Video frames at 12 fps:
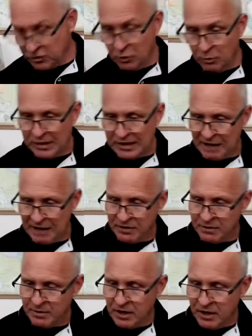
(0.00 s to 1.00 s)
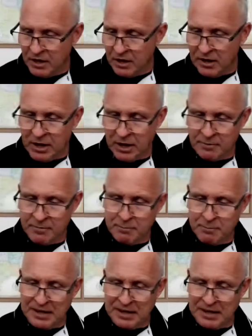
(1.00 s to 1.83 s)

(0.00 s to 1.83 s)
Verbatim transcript: 211 um,